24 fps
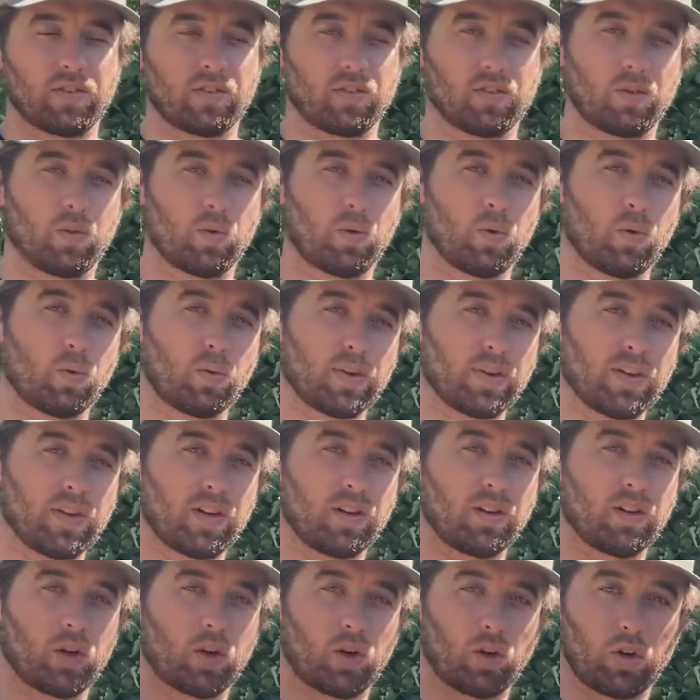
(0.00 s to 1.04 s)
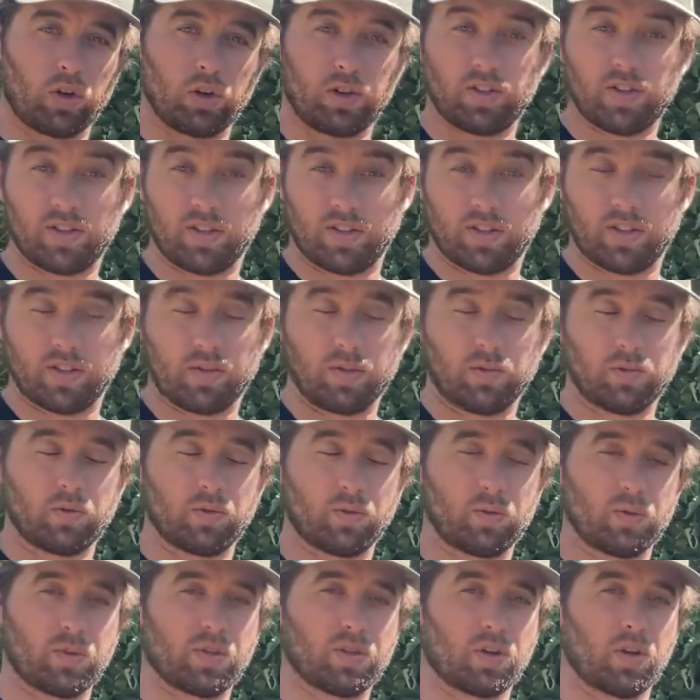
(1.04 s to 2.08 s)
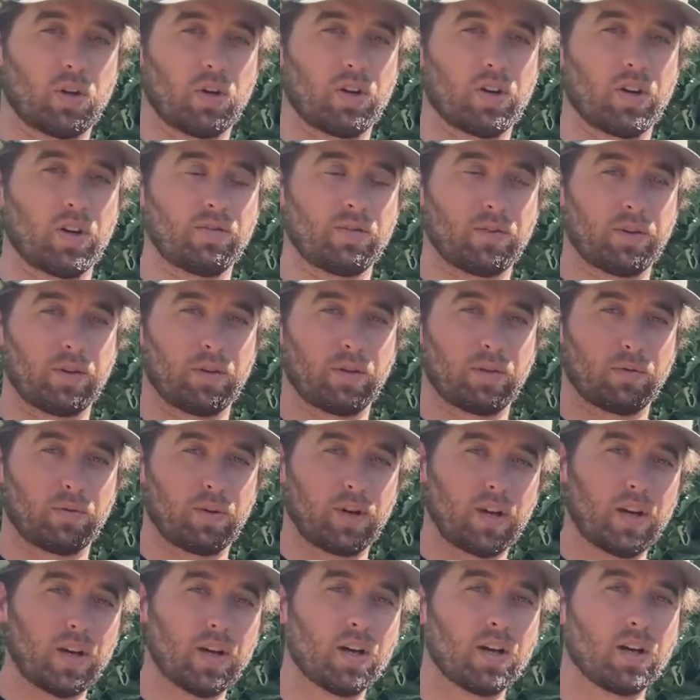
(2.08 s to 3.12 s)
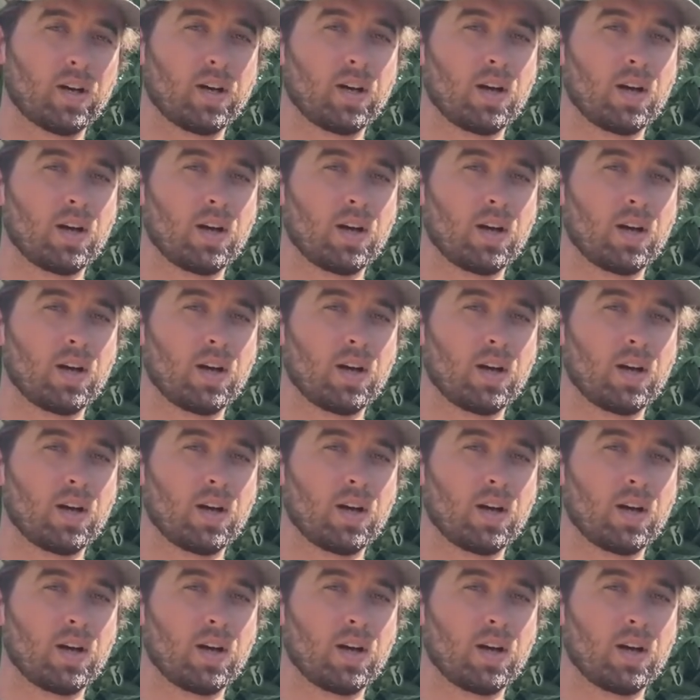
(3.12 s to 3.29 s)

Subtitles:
And so what we did in the early season was we started every 3,